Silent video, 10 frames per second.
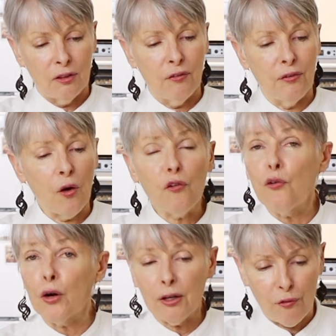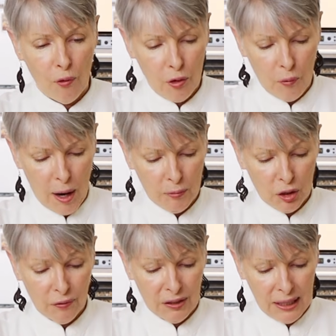44 grams
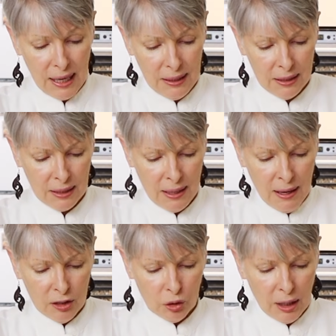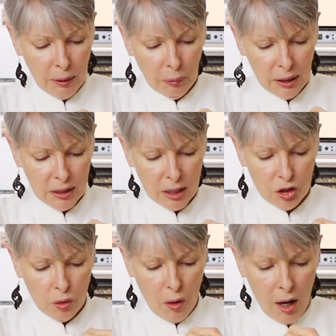of dates. So that brings us
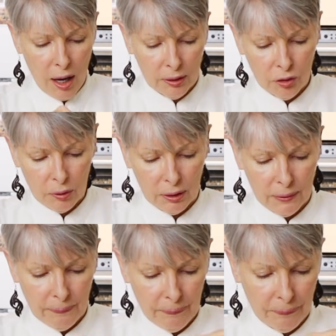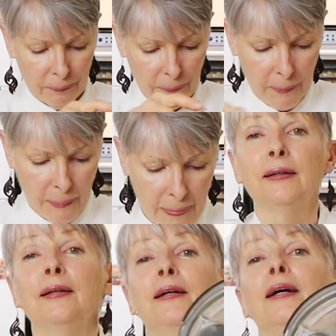to 100.
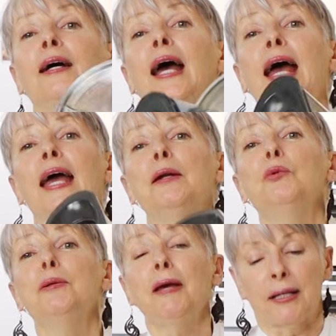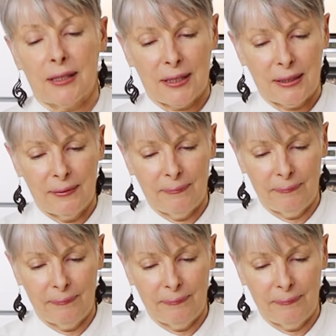And we mix.